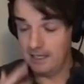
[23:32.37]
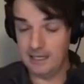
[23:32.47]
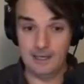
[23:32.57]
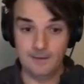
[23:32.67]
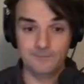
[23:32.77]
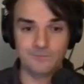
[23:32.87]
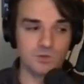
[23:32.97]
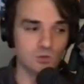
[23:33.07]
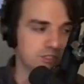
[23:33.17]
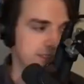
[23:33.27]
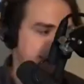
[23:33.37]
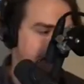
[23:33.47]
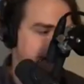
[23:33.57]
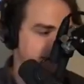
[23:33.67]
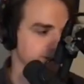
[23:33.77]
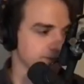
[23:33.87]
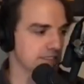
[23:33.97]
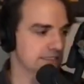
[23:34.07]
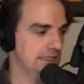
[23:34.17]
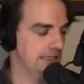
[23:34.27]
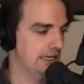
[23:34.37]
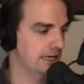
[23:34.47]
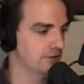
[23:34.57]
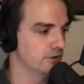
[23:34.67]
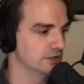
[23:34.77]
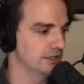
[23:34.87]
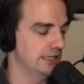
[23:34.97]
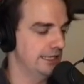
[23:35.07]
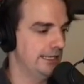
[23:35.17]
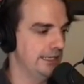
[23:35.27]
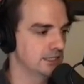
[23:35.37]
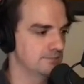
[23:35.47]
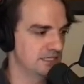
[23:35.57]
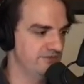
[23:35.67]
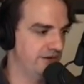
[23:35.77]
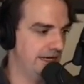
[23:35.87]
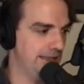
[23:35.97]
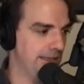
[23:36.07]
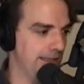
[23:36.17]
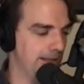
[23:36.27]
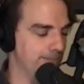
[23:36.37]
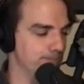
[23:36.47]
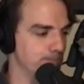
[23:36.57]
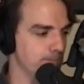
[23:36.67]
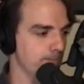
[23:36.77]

Um, you see that the versions uh, are not uh, specified. Um,